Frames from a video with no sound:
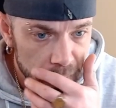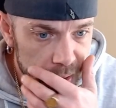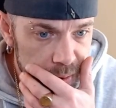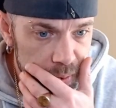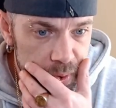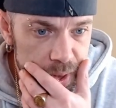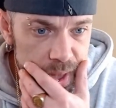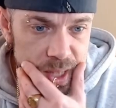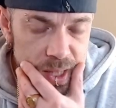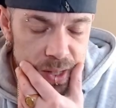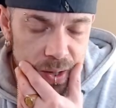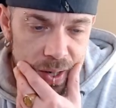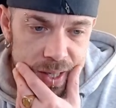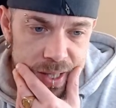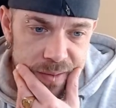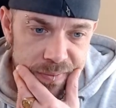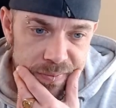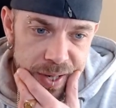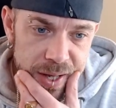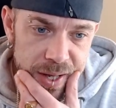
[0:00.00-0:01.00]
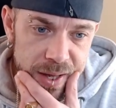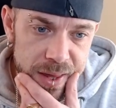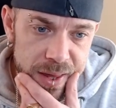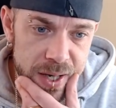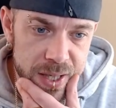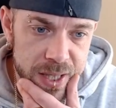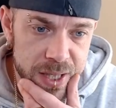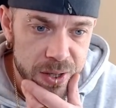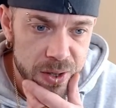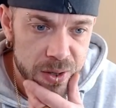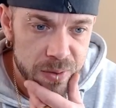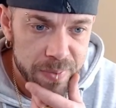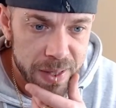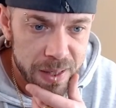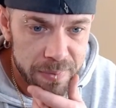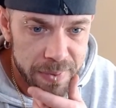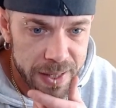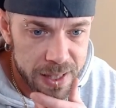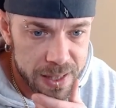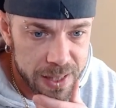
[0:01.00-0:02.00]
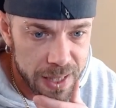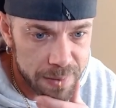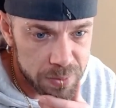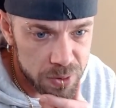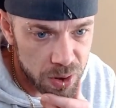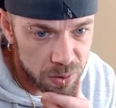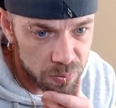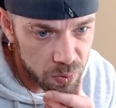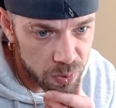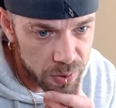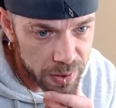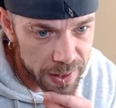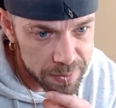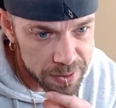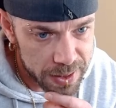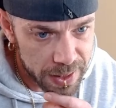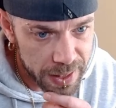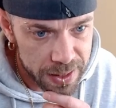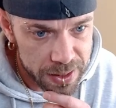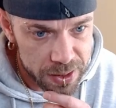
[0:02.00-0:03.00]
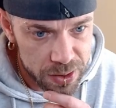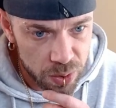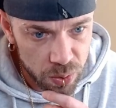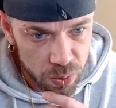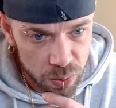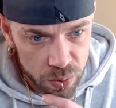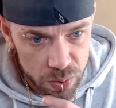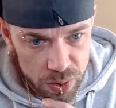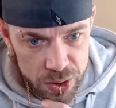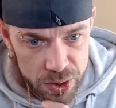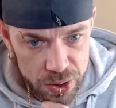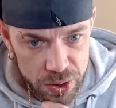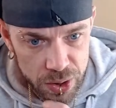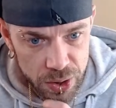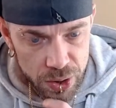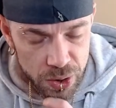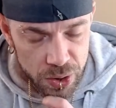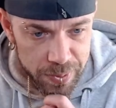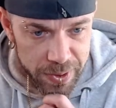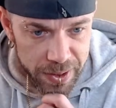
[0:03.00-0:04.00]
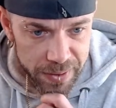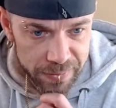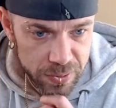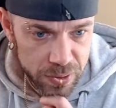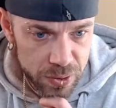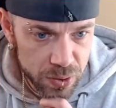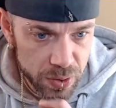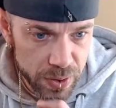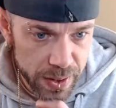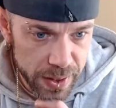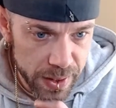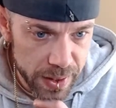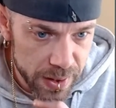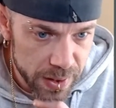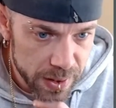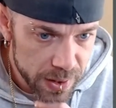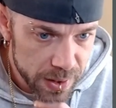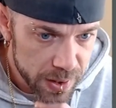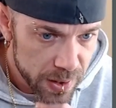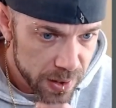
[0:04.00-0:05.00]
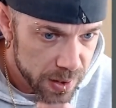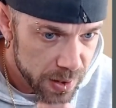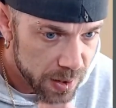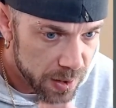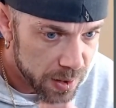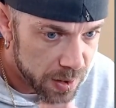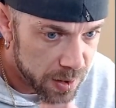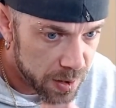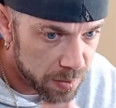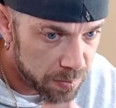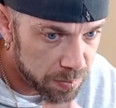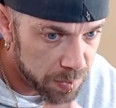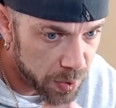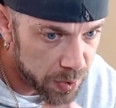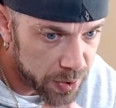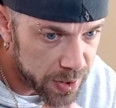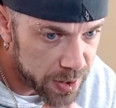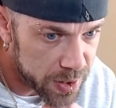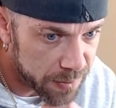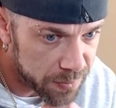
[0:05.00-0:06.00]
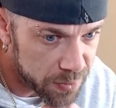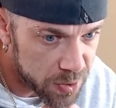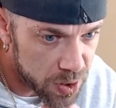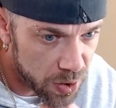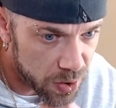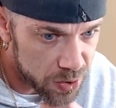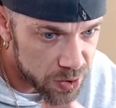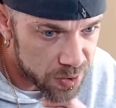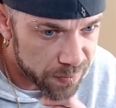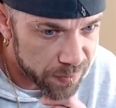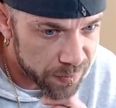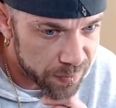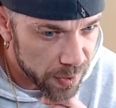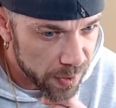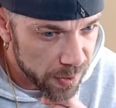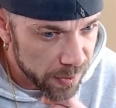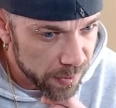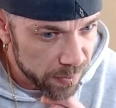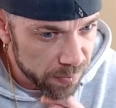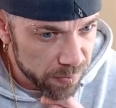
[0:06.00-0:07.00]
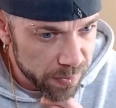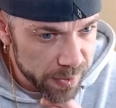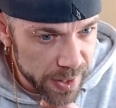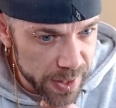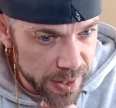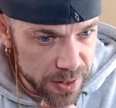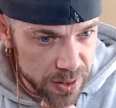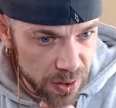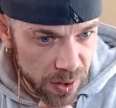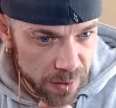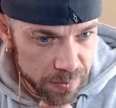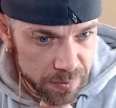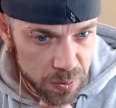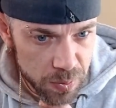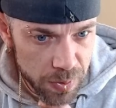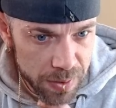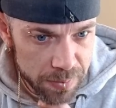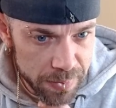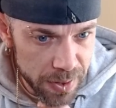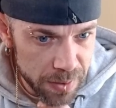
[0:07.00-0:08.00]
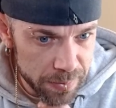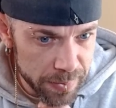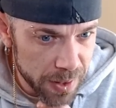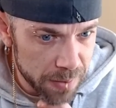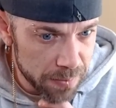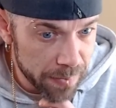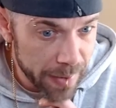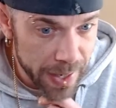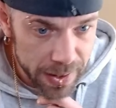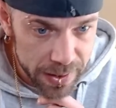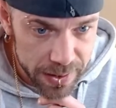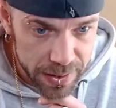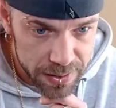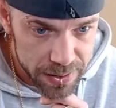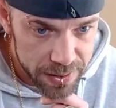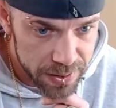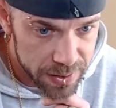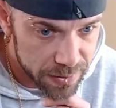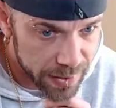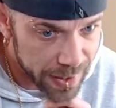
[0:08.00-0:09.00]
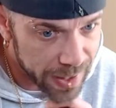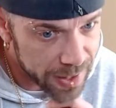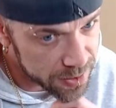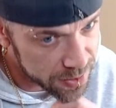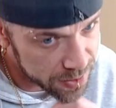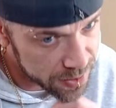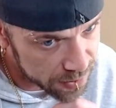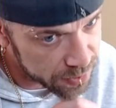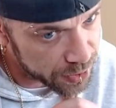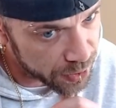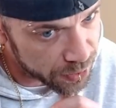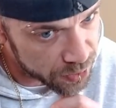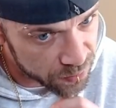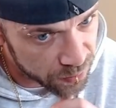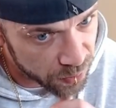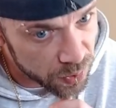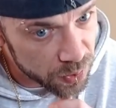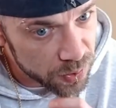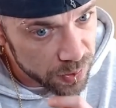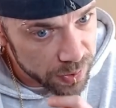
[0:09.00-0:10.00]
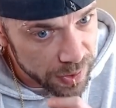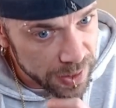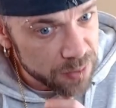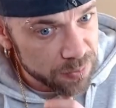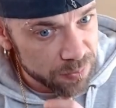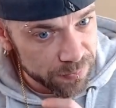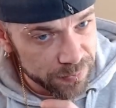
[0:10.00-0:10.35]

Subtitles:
designed to fit 32mm tabletop wargame scale as orcs, human infantry. Bodies have slots for 3x1mm magnets. That's useful. That's